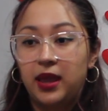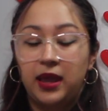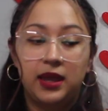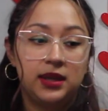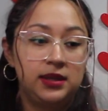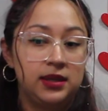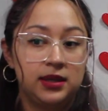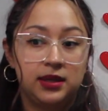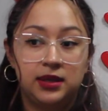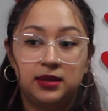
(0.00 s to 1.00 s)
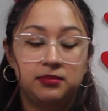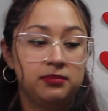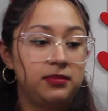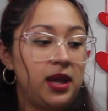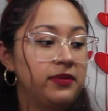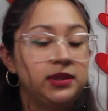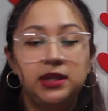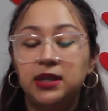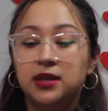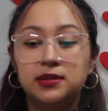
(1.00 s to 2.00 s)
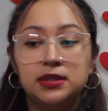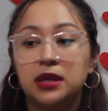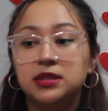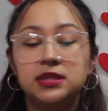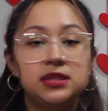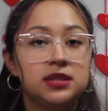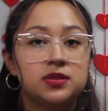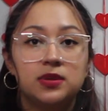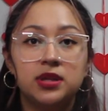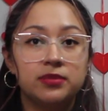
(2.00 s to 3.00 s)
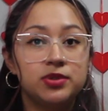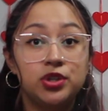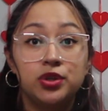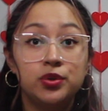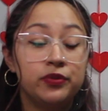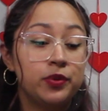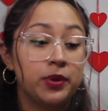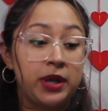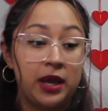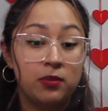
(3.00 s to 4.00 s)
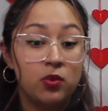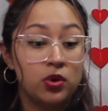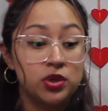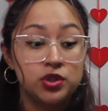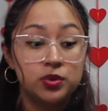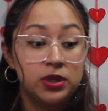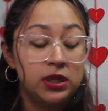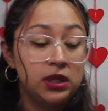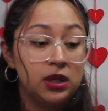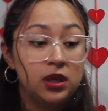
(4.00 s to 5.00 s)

And everything else, honestly, it's really up to you if you want to add more to it.